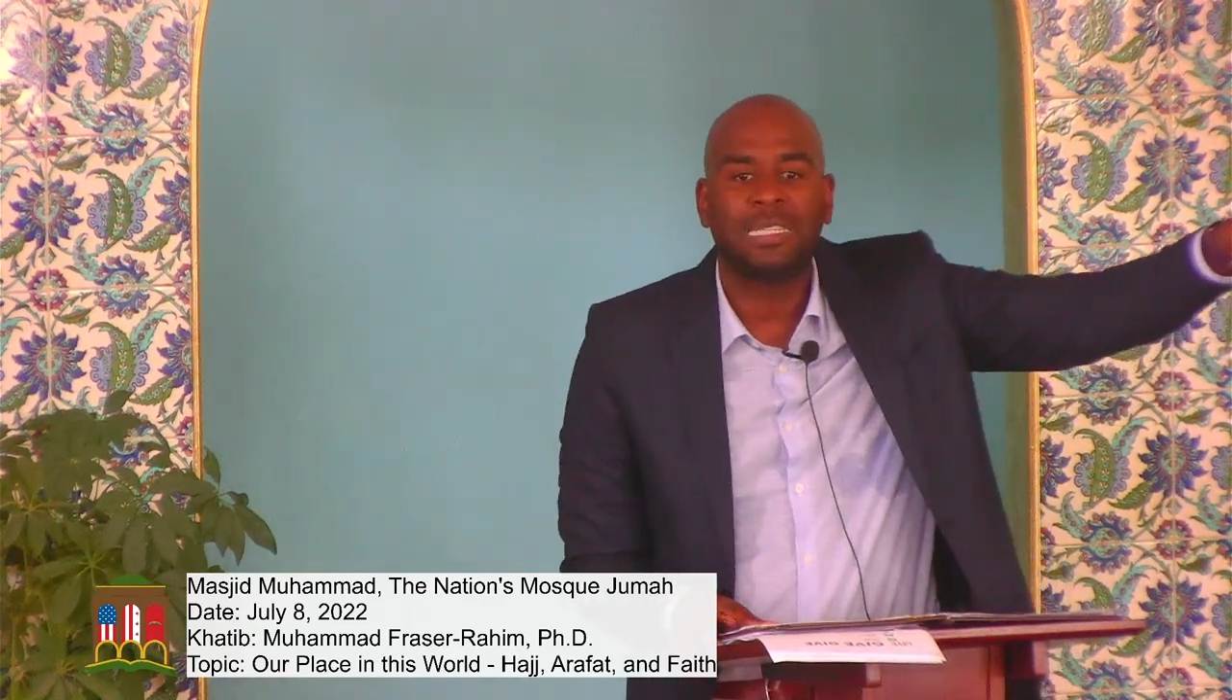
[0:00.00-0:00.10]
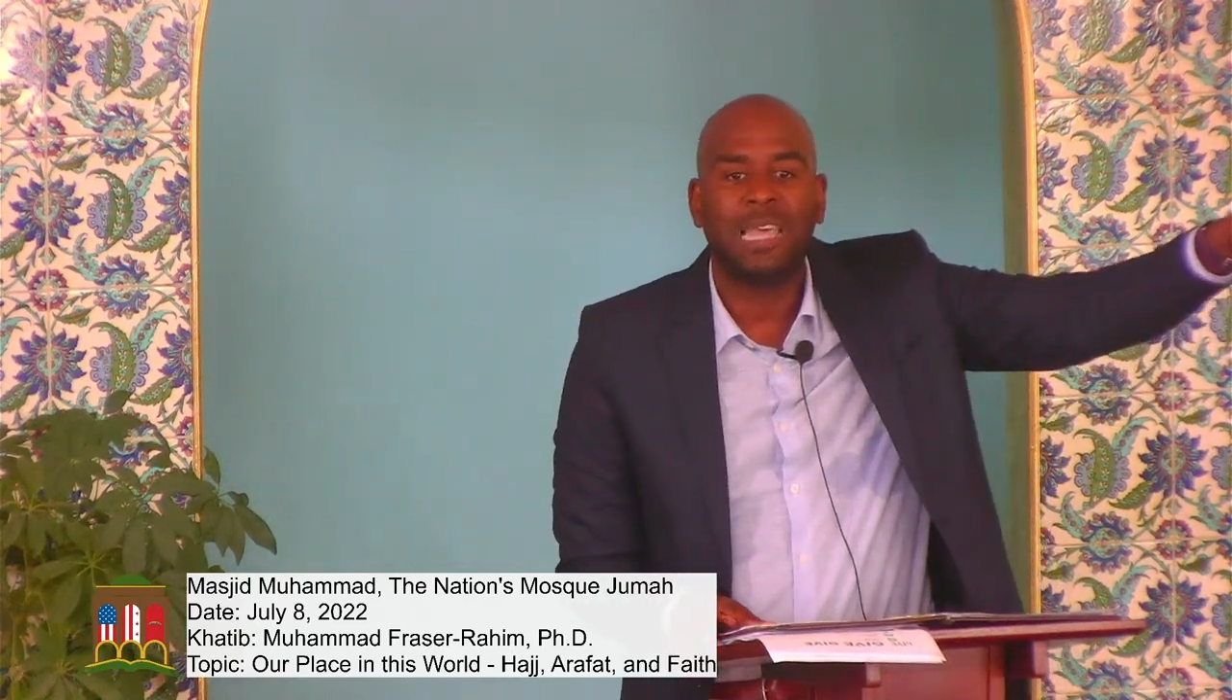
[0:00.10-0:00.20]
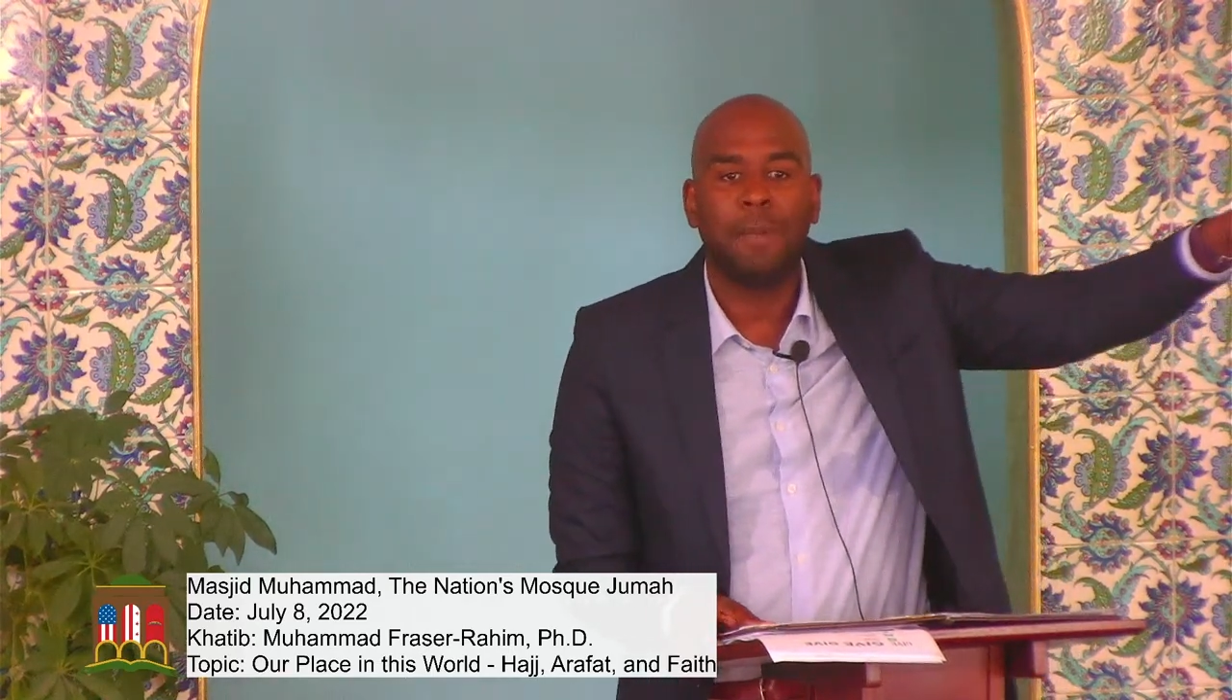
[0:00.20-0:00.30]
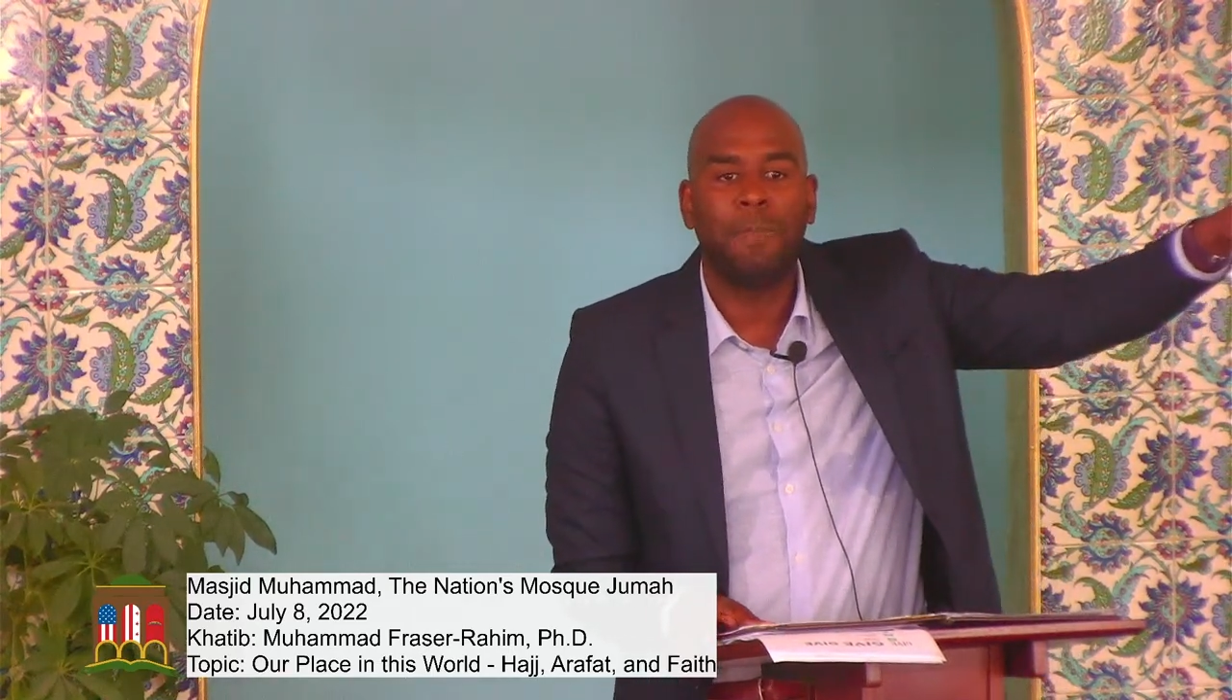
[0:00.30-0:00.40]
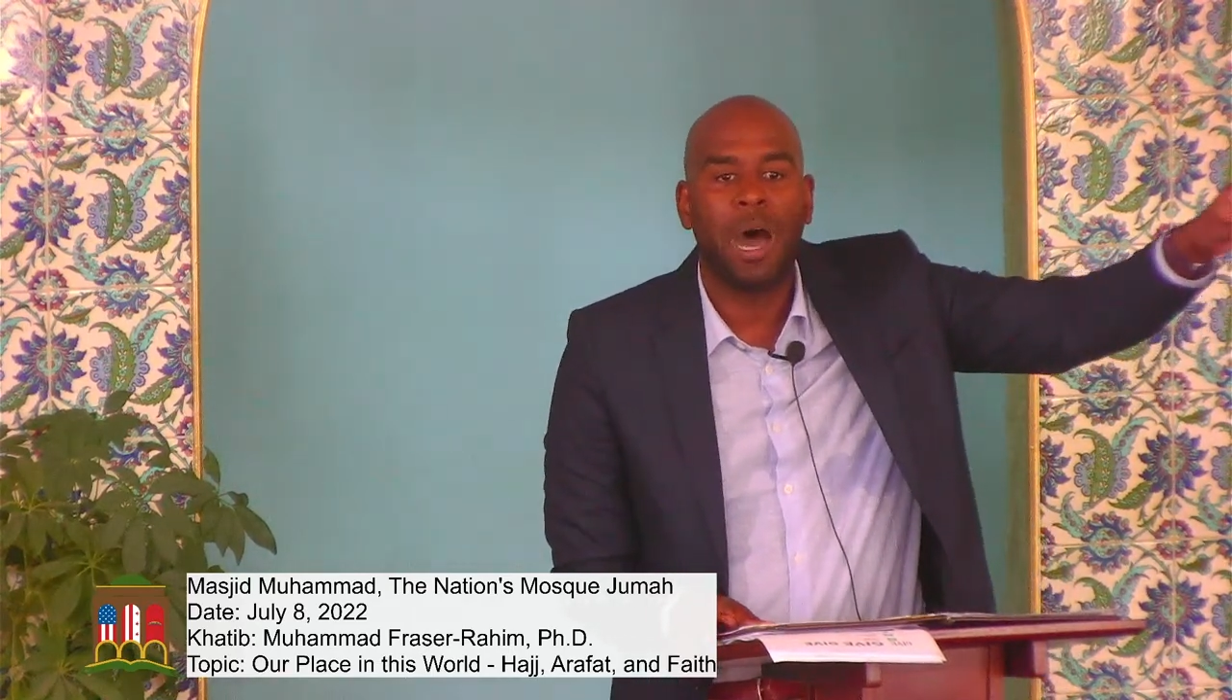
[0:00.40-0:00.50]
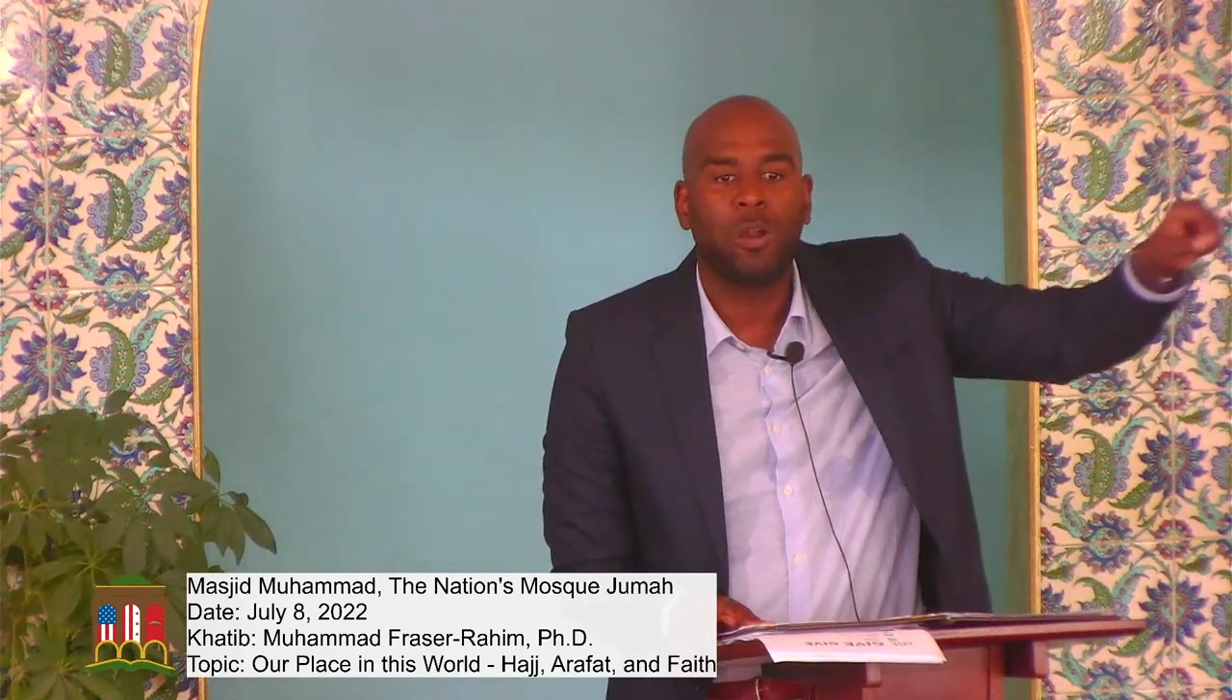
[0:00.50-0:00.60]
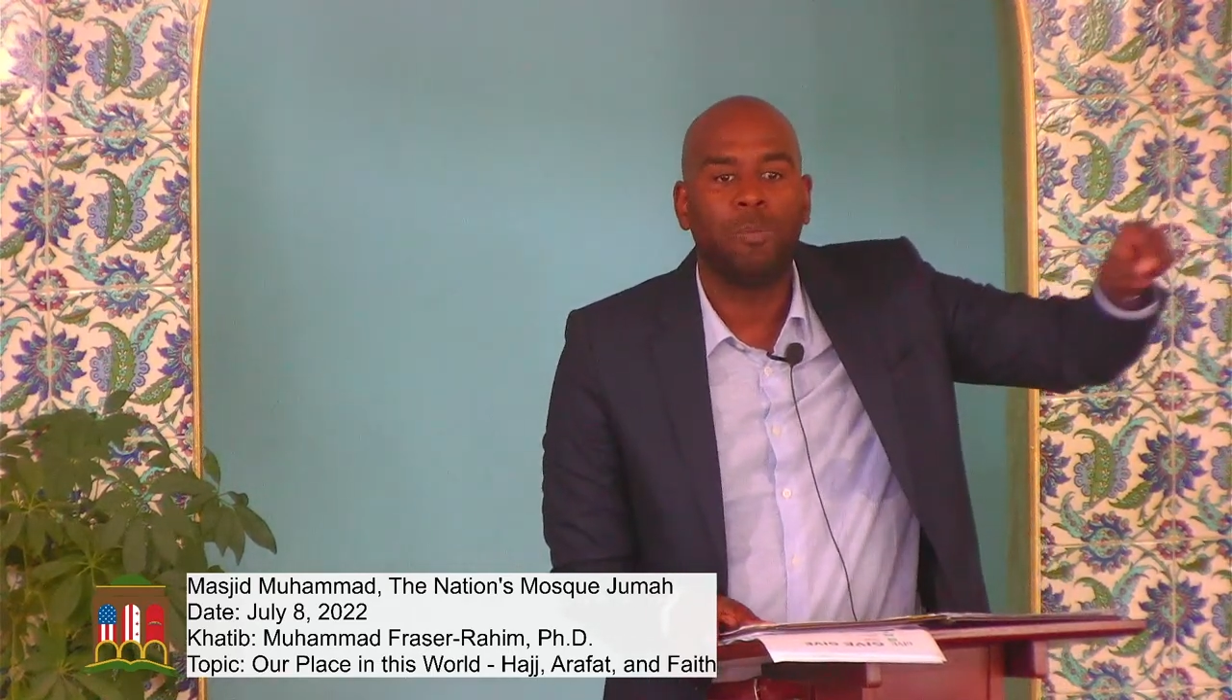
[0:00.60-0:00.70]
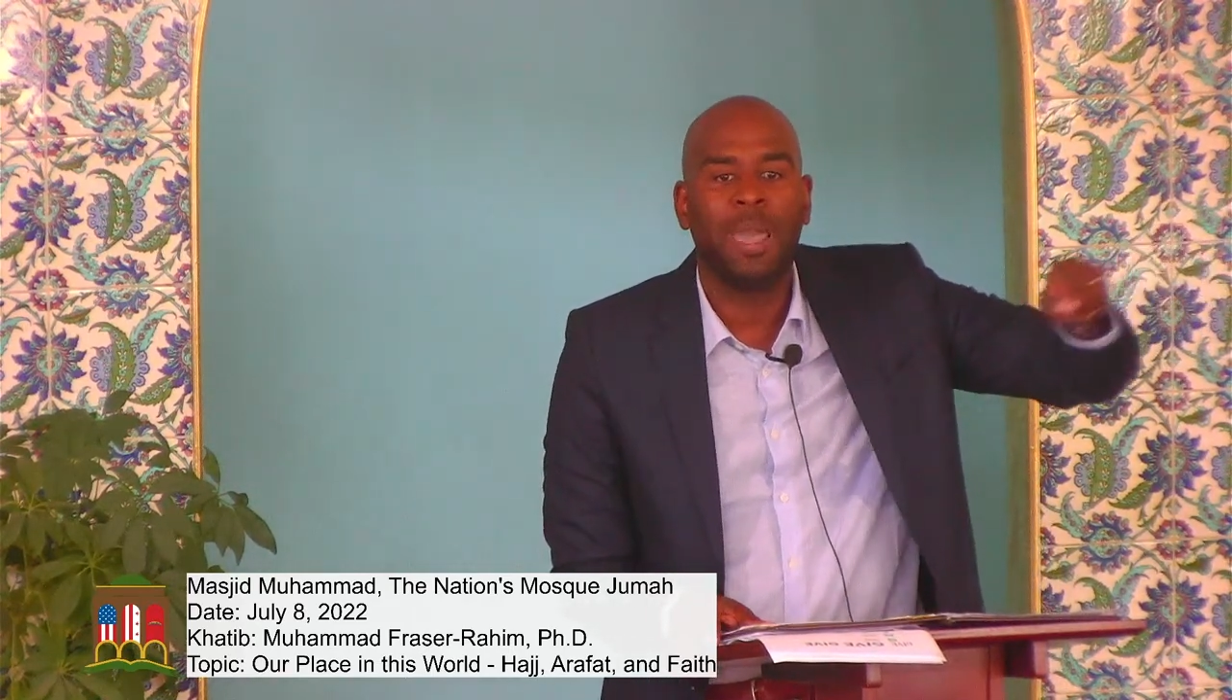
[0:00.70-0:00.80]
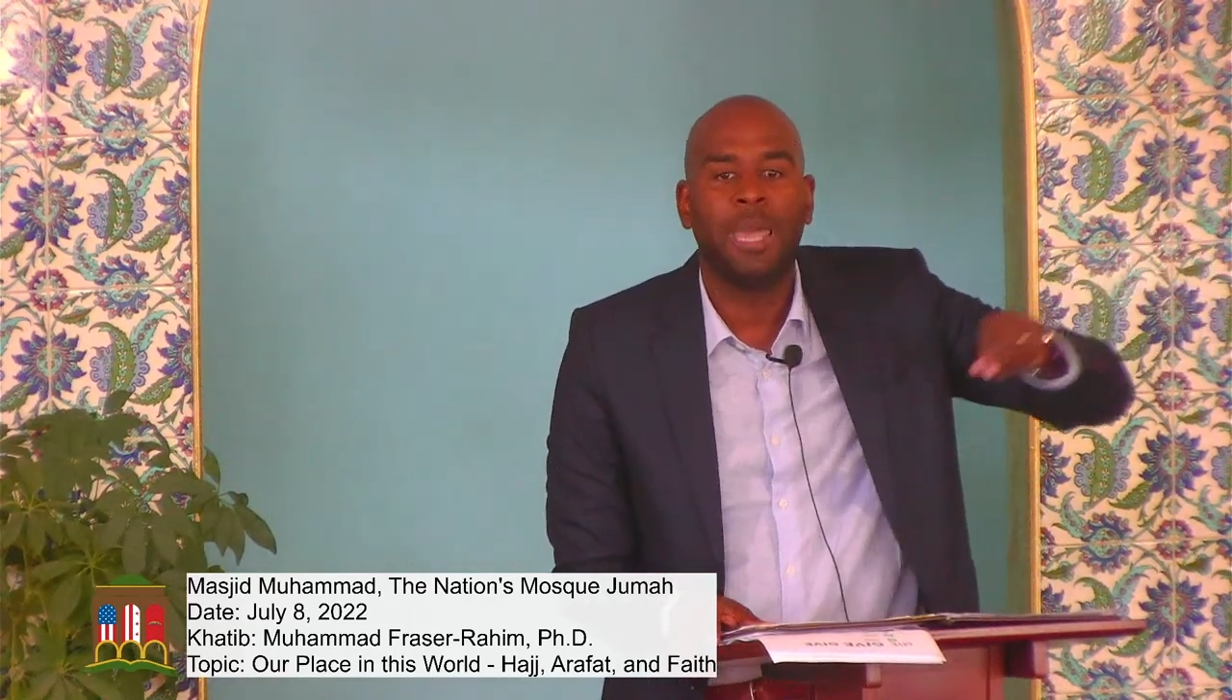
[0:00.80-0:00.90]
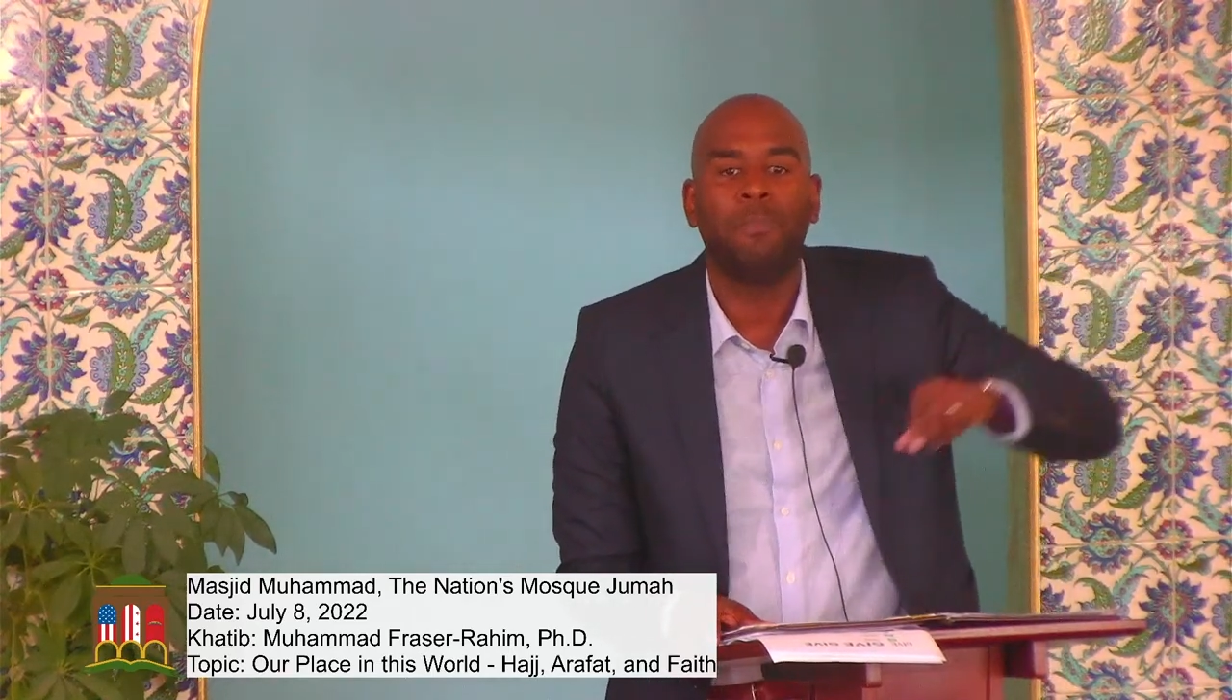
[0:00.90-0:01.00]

that model man,